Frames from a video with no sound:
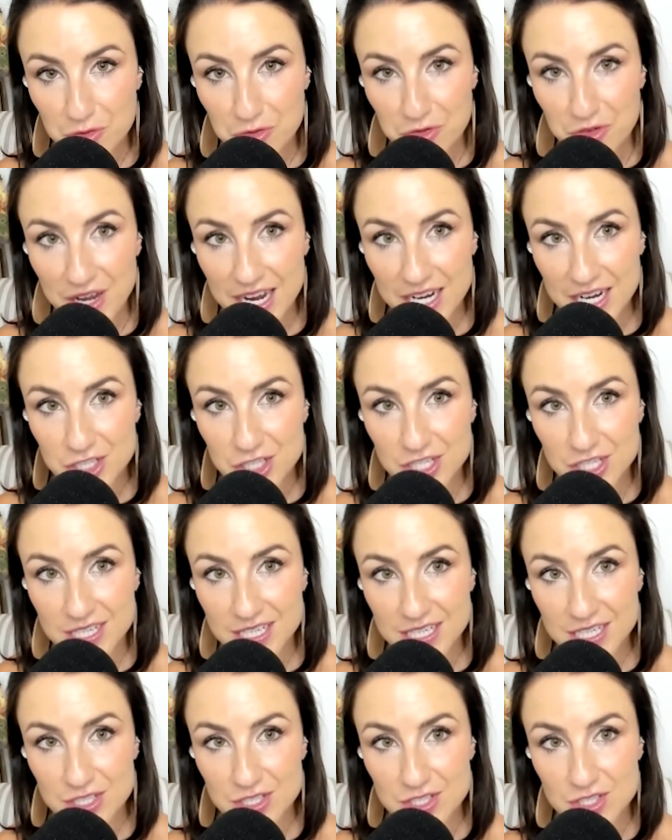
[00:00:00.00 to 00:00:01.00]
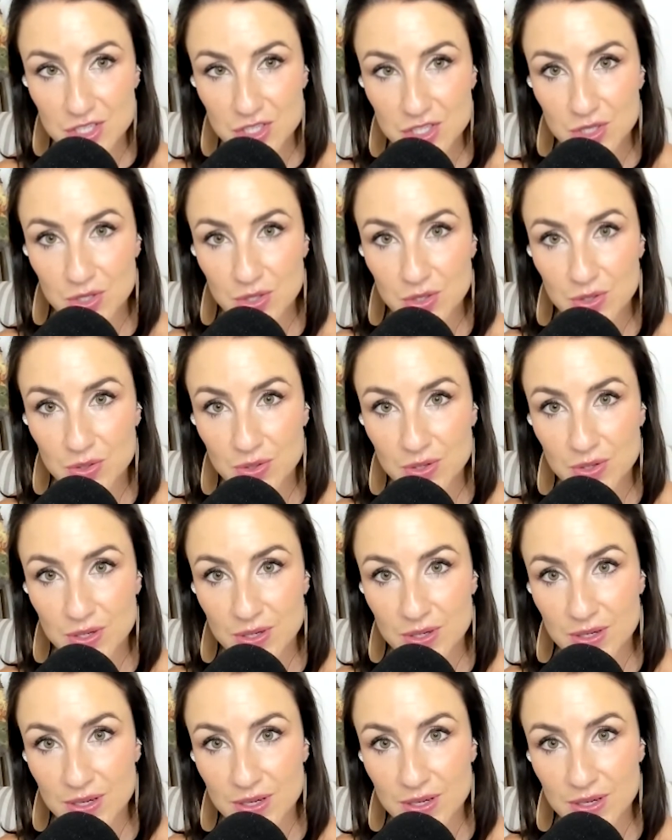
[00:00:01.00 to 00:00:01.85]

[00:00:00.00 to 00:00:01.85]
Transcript: factor into